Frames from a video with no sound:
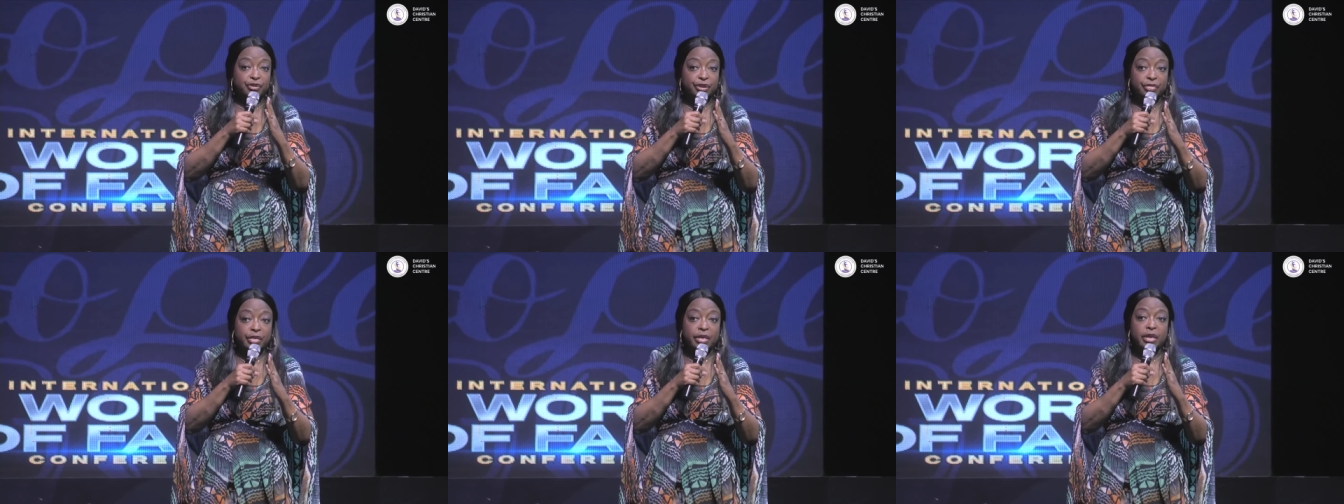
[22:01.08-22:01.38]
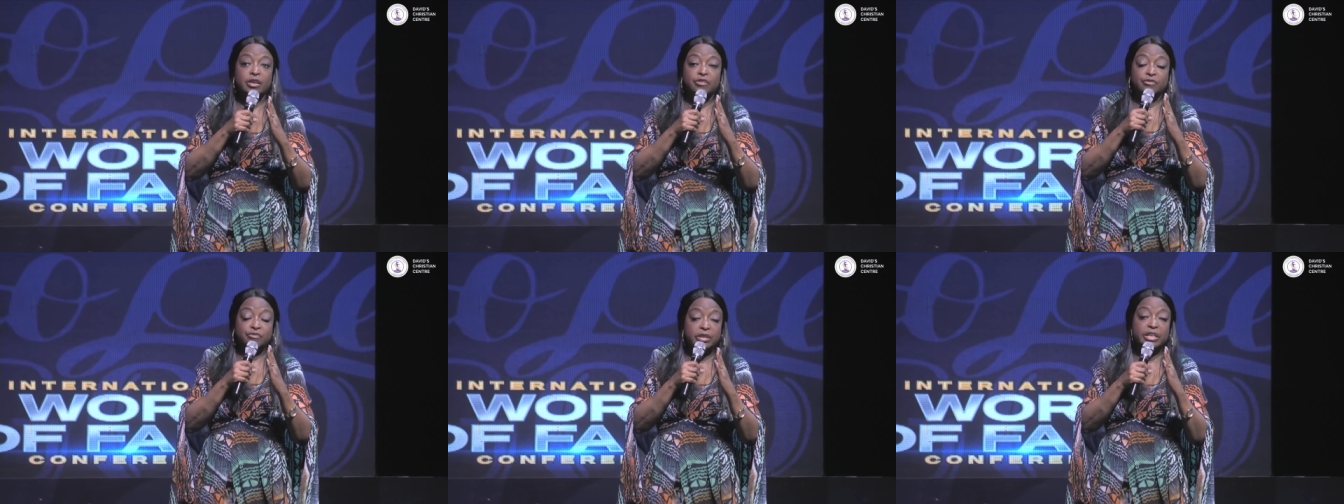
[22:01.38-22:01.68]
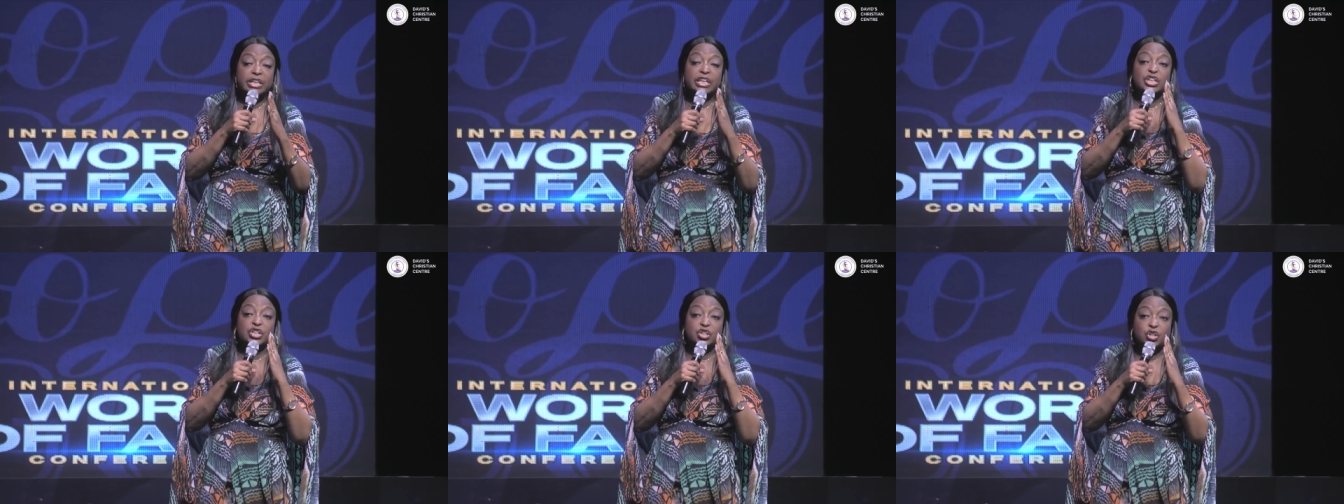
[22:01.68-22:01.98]
faith,
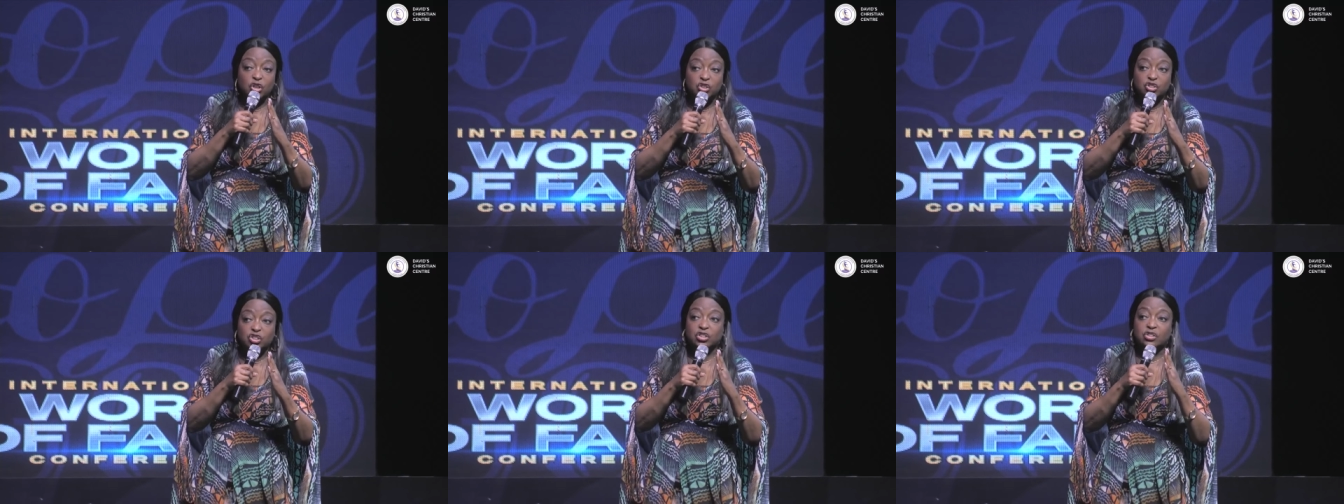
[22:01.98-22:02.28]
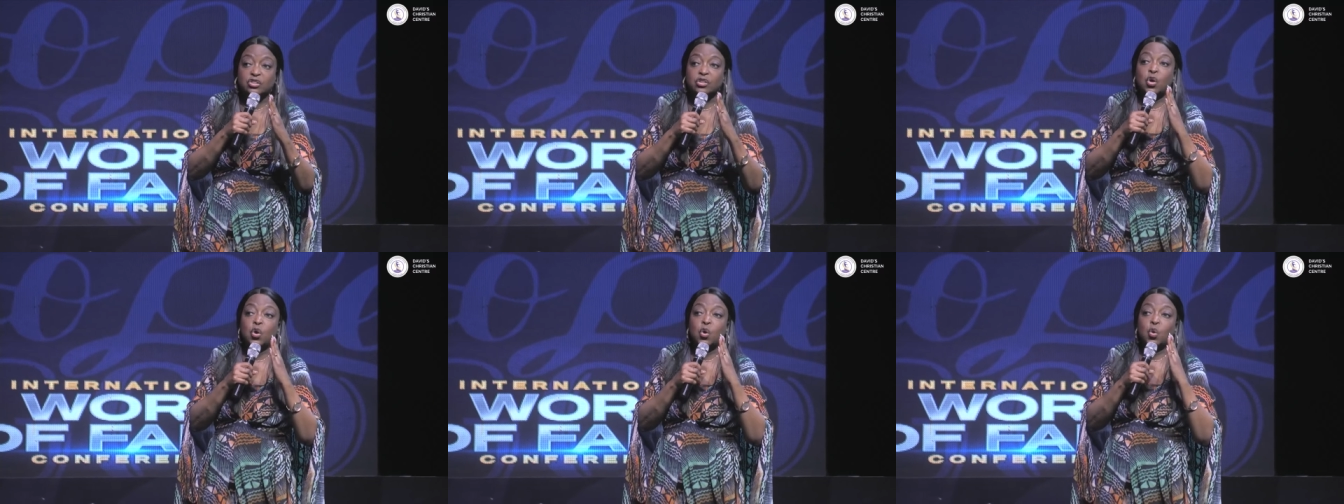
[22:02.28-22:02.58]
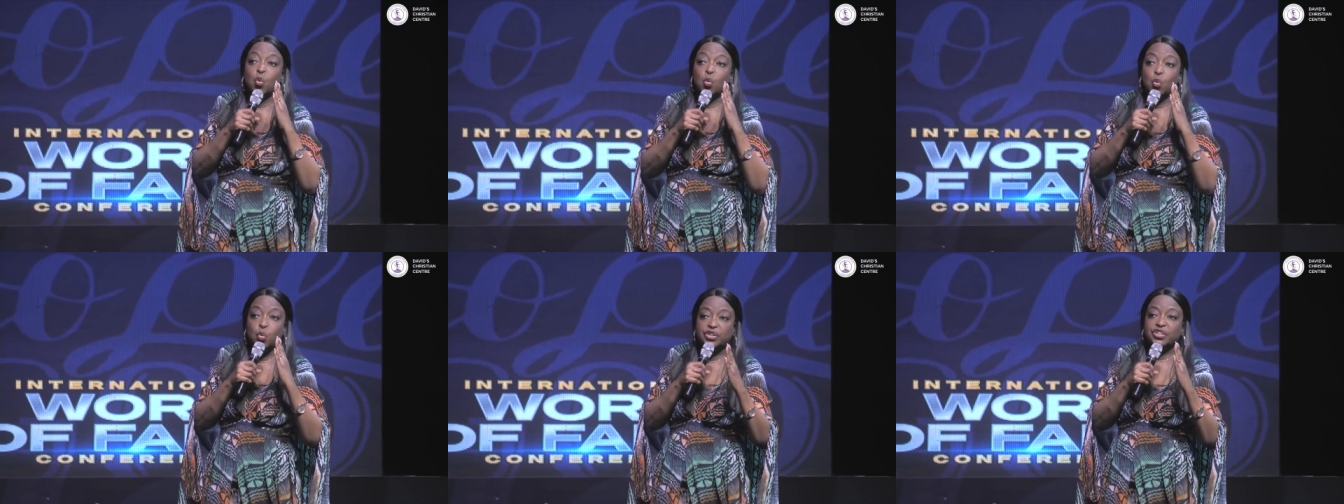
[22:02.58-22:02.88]
he does it
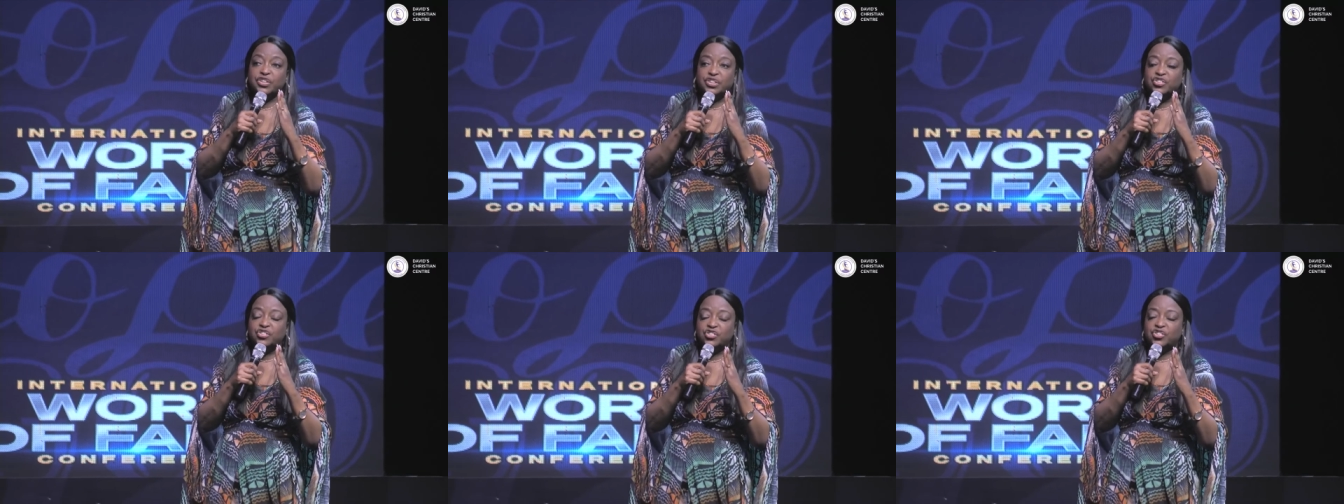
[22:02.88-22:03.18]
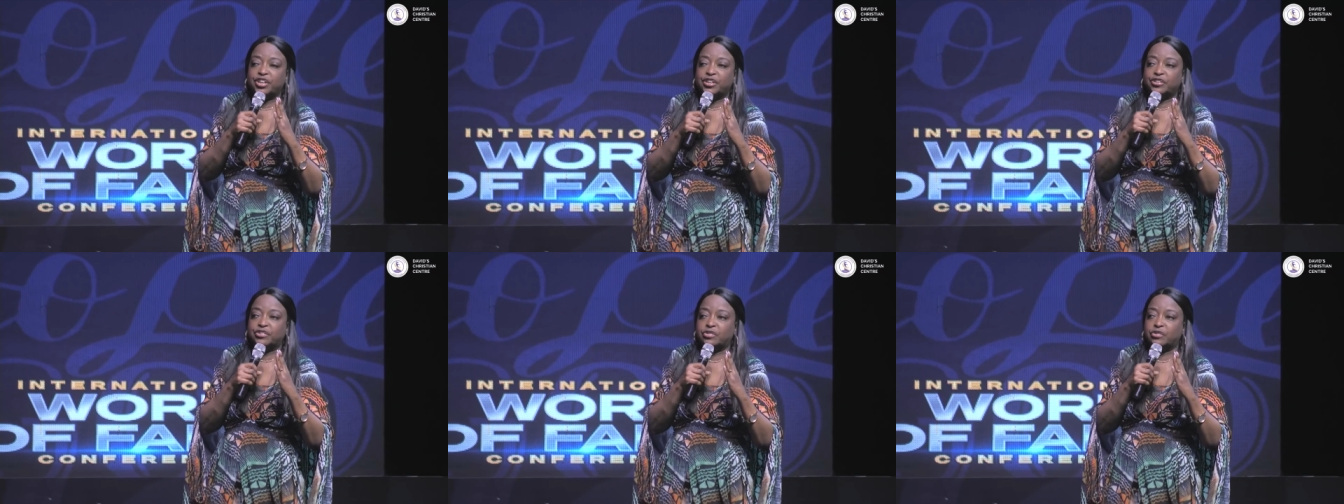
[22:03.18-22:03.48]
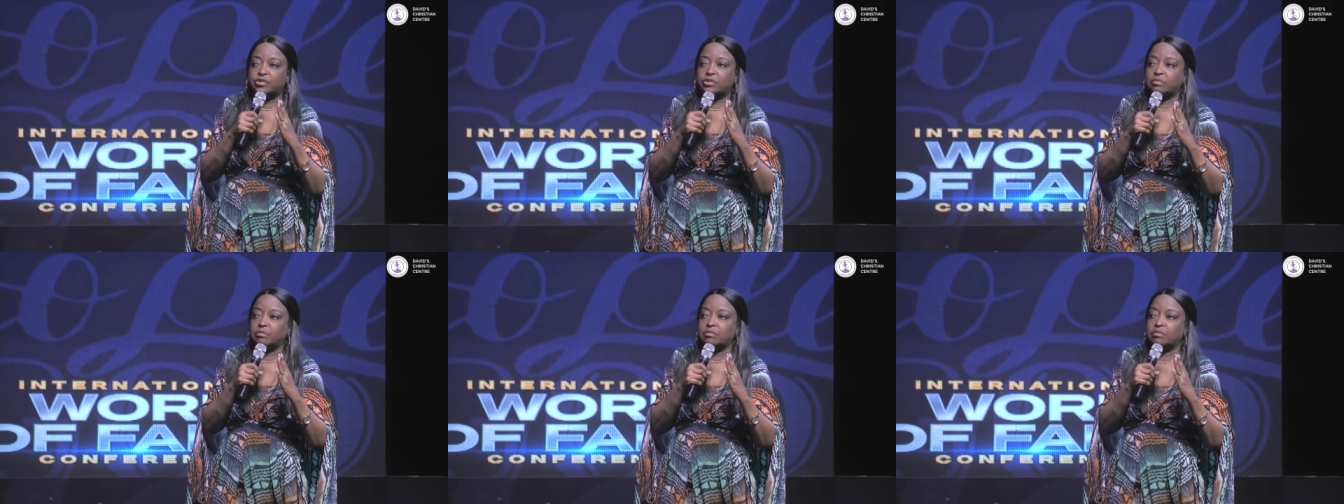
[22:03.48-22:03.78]
with his
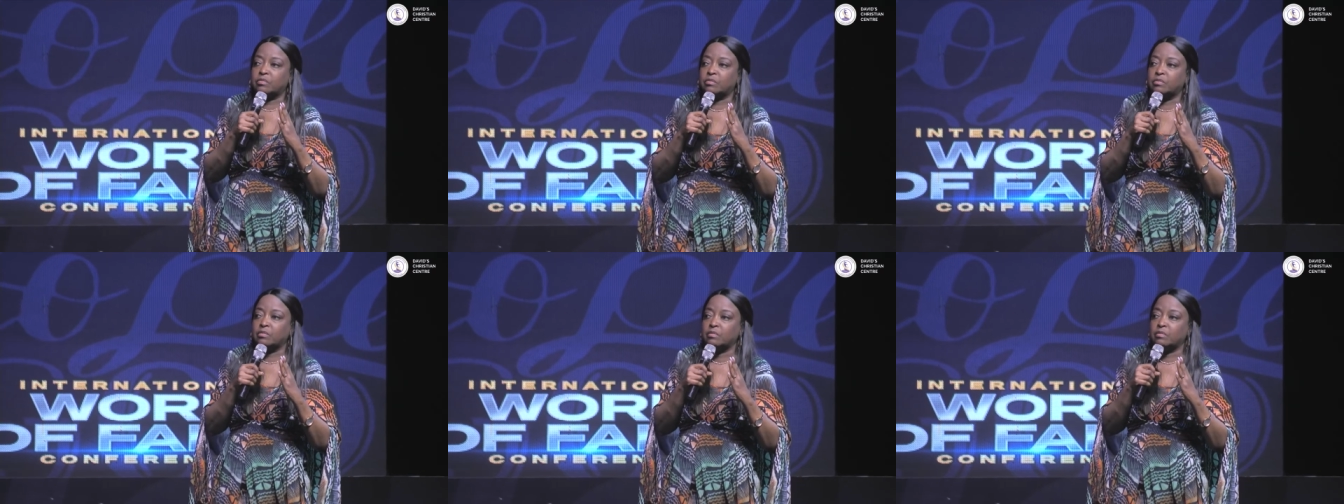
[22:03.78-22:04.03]
chest.